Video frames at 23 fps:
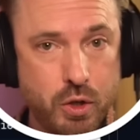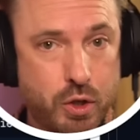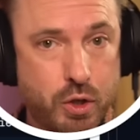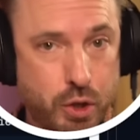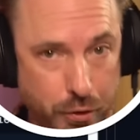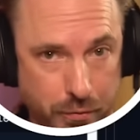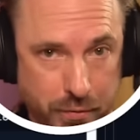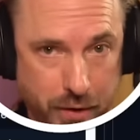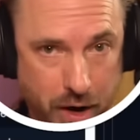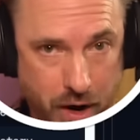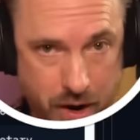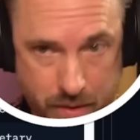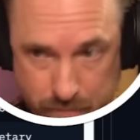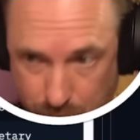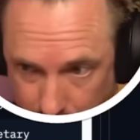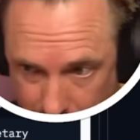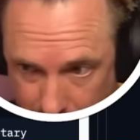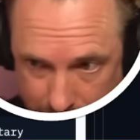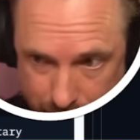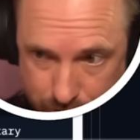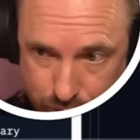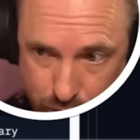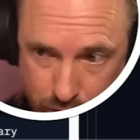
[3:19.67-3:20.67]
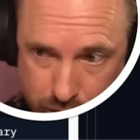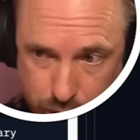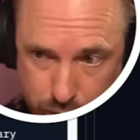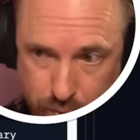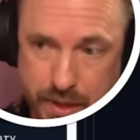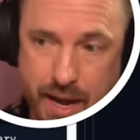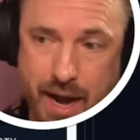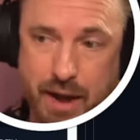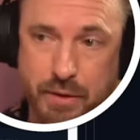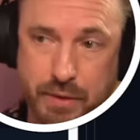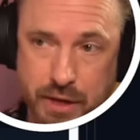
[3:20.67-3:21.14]
So far, I'm really impressed
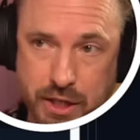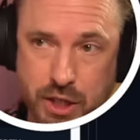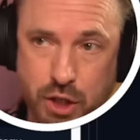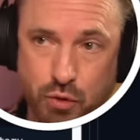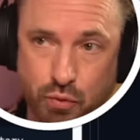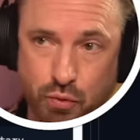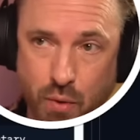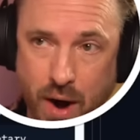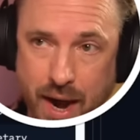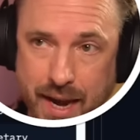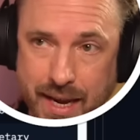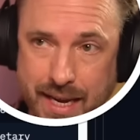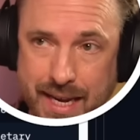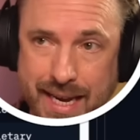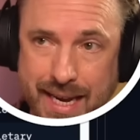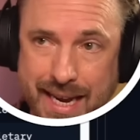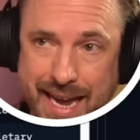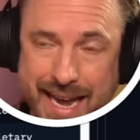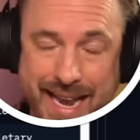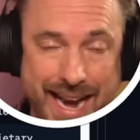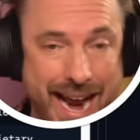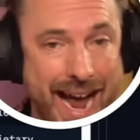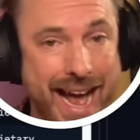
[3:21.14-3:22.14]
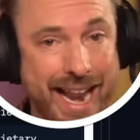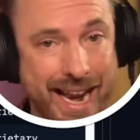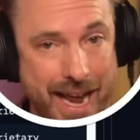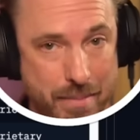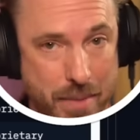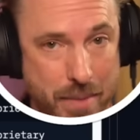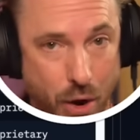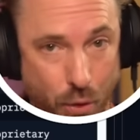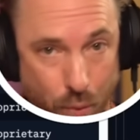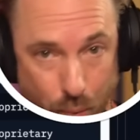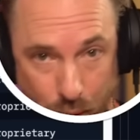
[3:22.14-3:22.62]
with how this is ranking in
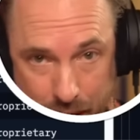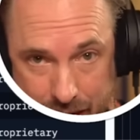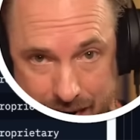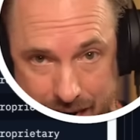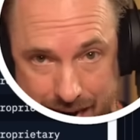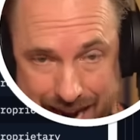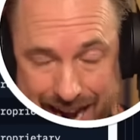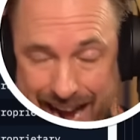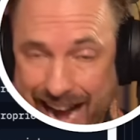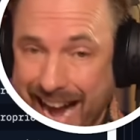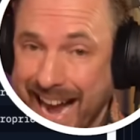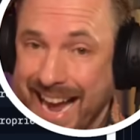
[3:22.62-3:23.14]
LM Arena,